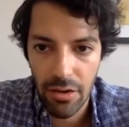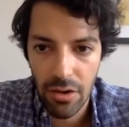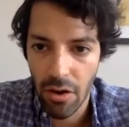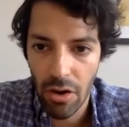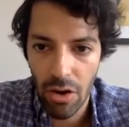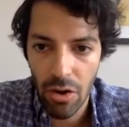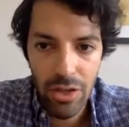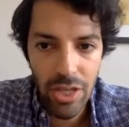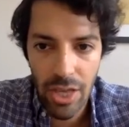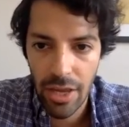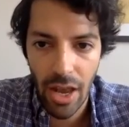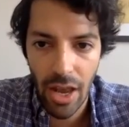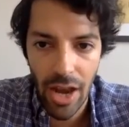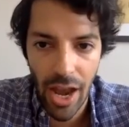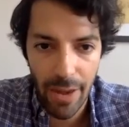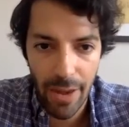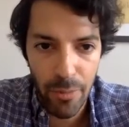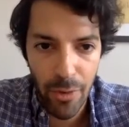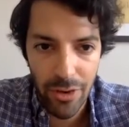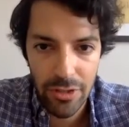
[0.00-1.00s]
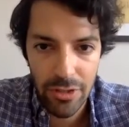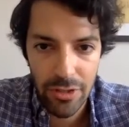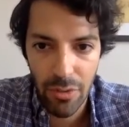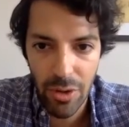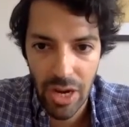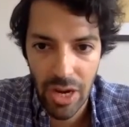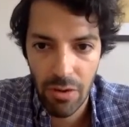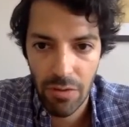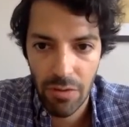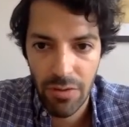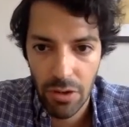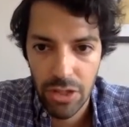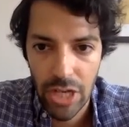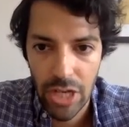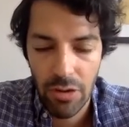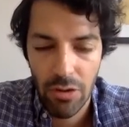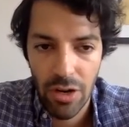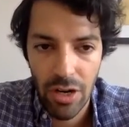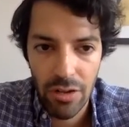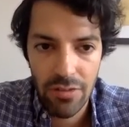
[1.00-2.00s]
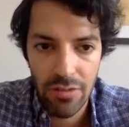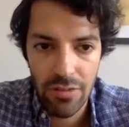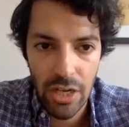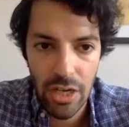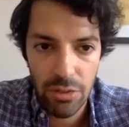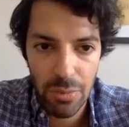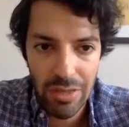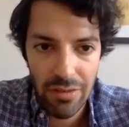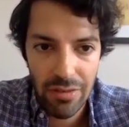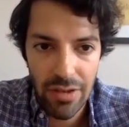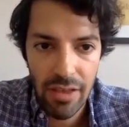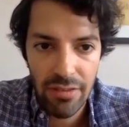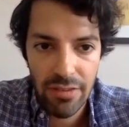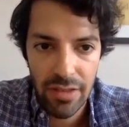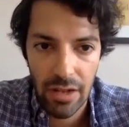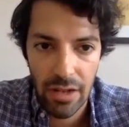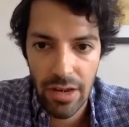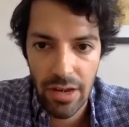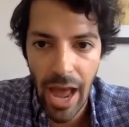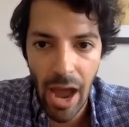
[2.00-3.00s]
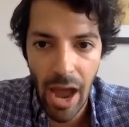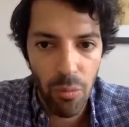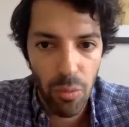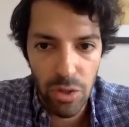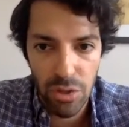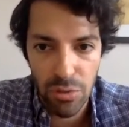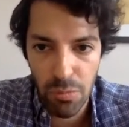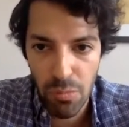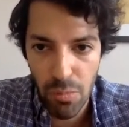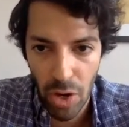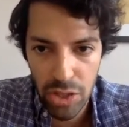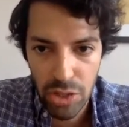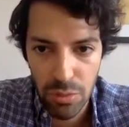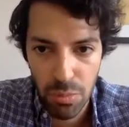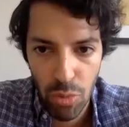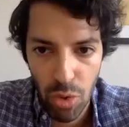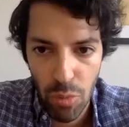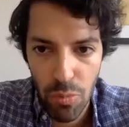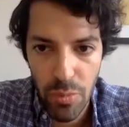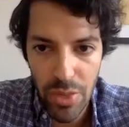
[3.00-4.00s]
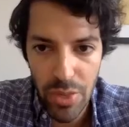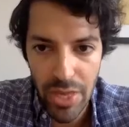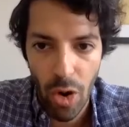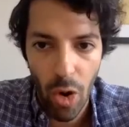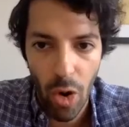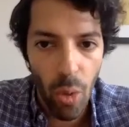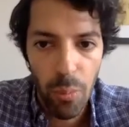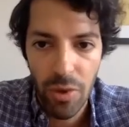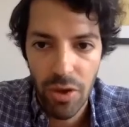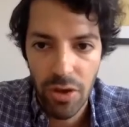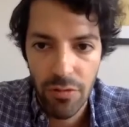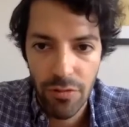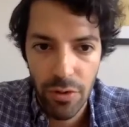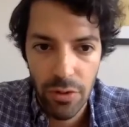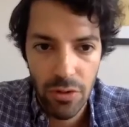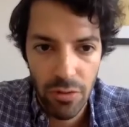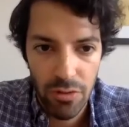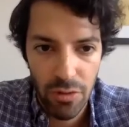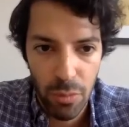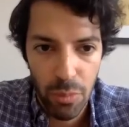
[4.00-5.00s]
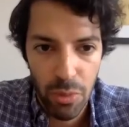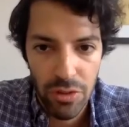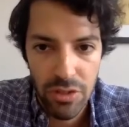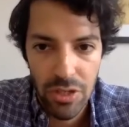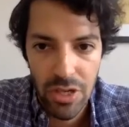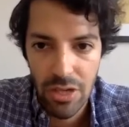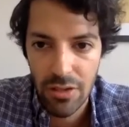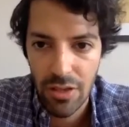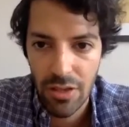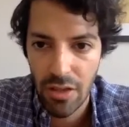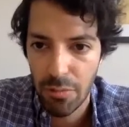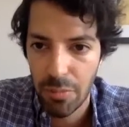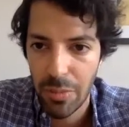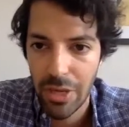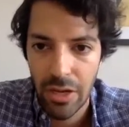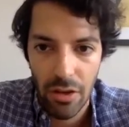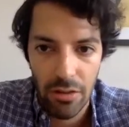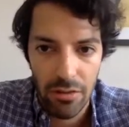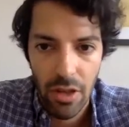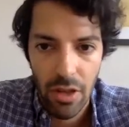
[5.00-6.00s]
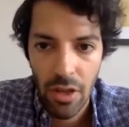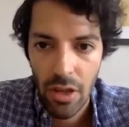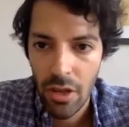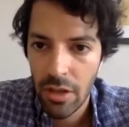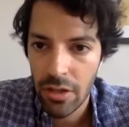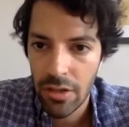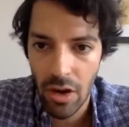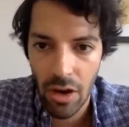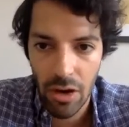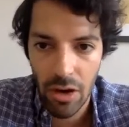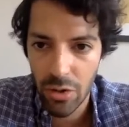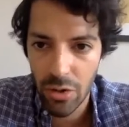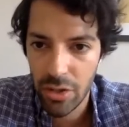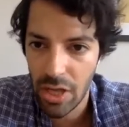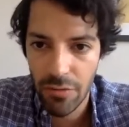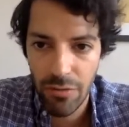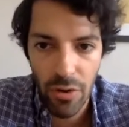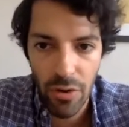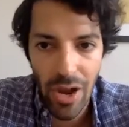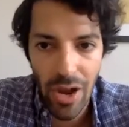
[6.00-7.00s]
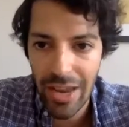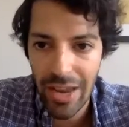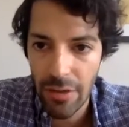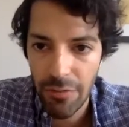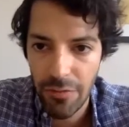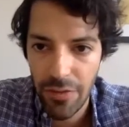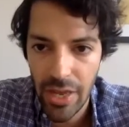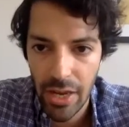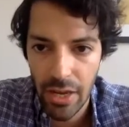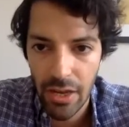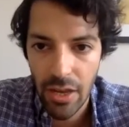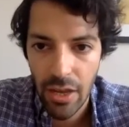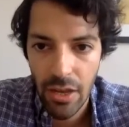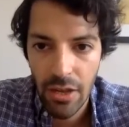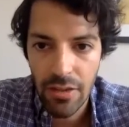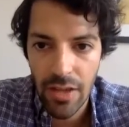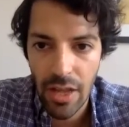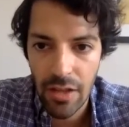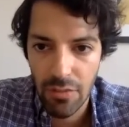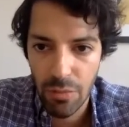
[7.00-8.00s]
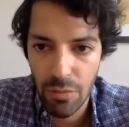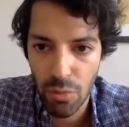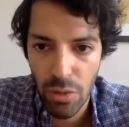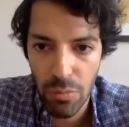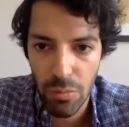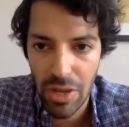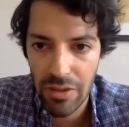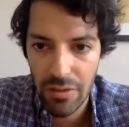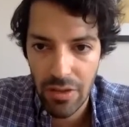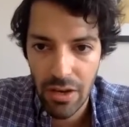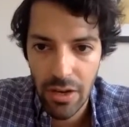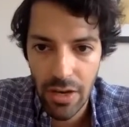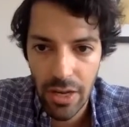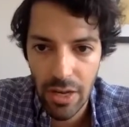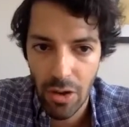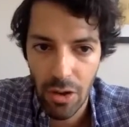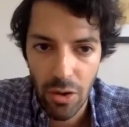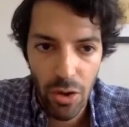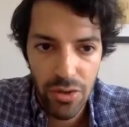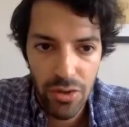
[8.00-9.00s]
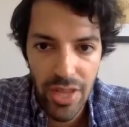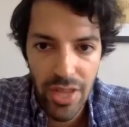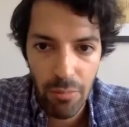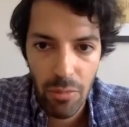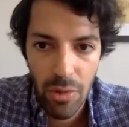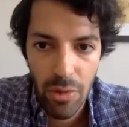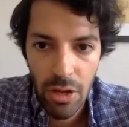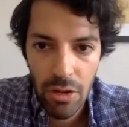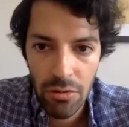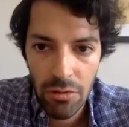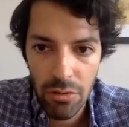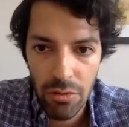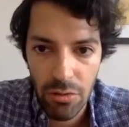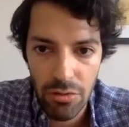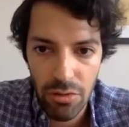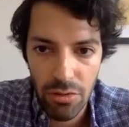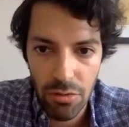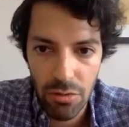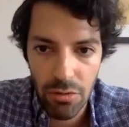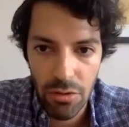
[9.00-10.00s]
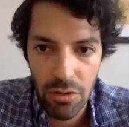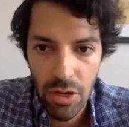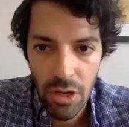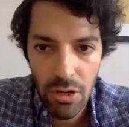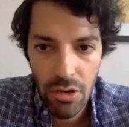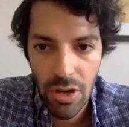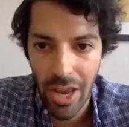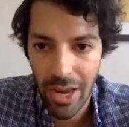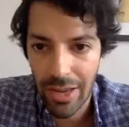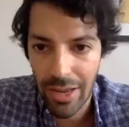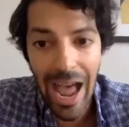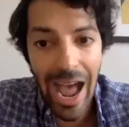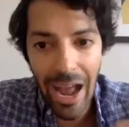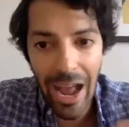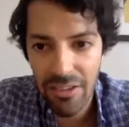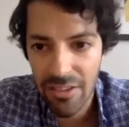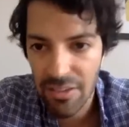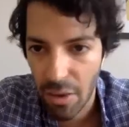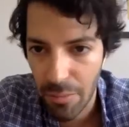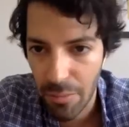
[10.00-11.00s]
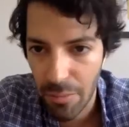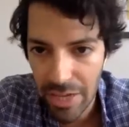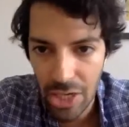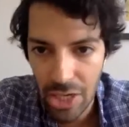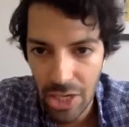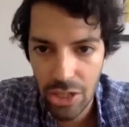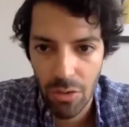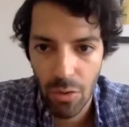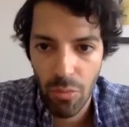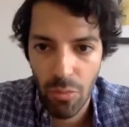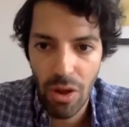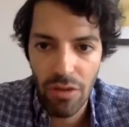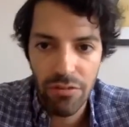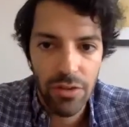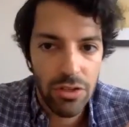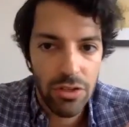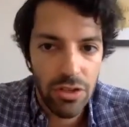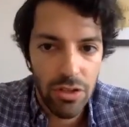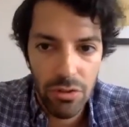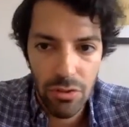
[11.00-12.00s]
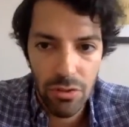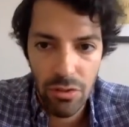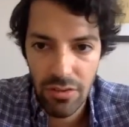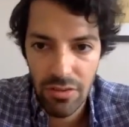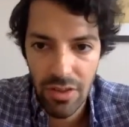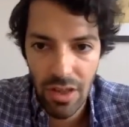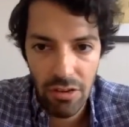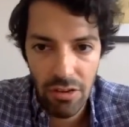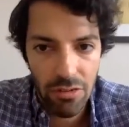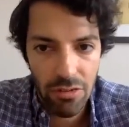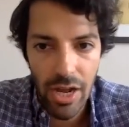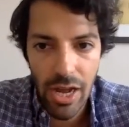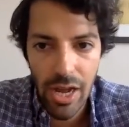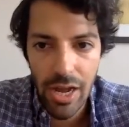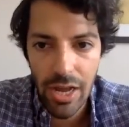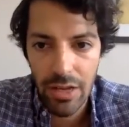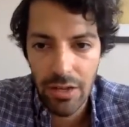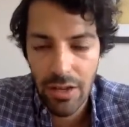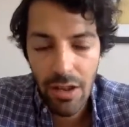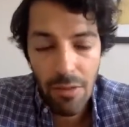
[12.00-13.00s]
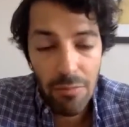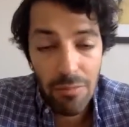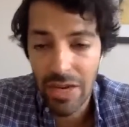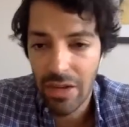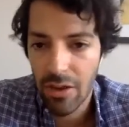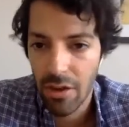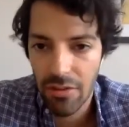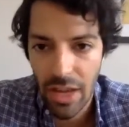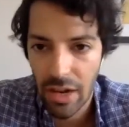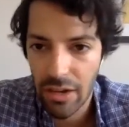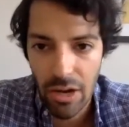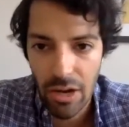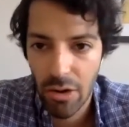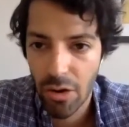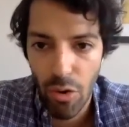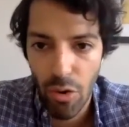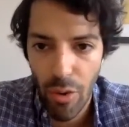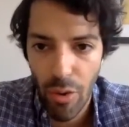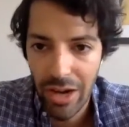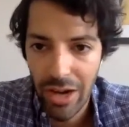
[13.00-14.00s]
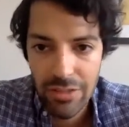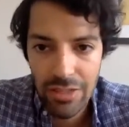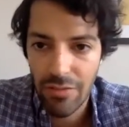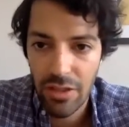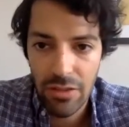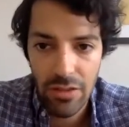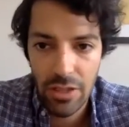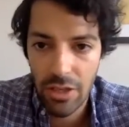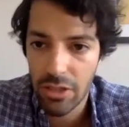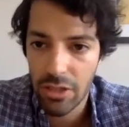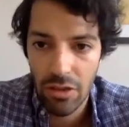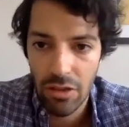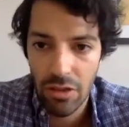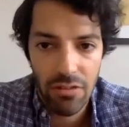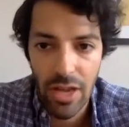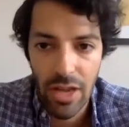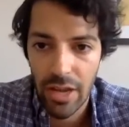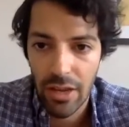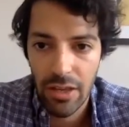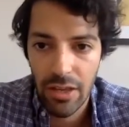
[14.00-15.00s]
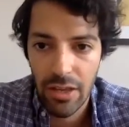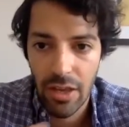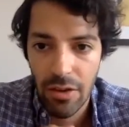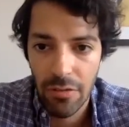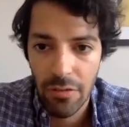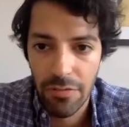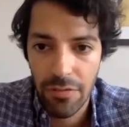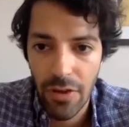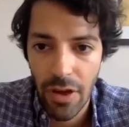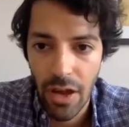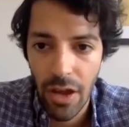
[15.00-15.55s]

looking at like partnering with such an early stage business, and now would much more be open for those opportunities because they are looking for anything that would basically allow them to like add some additional revenue, etc. And because like their core activity just like kind of